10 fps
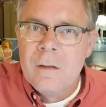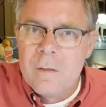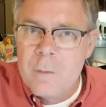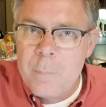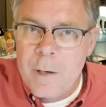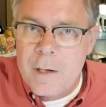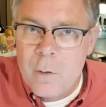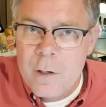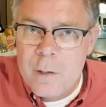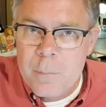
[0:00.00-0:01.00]
The
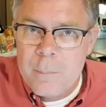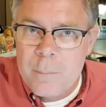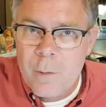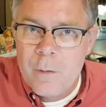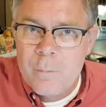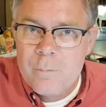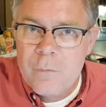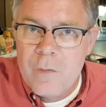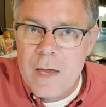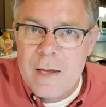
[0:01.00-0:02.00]
Bitcoin people,
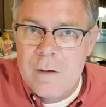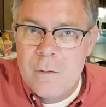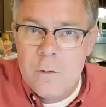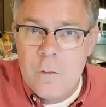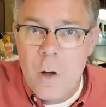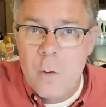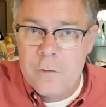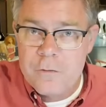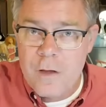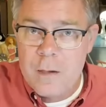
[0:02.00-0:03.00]
they know
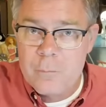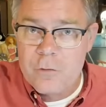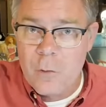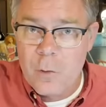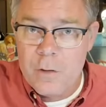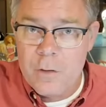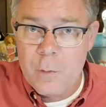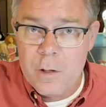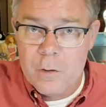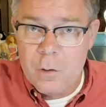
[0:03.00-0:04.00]
the same story that
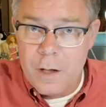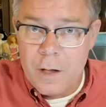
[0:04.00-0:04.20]
we do.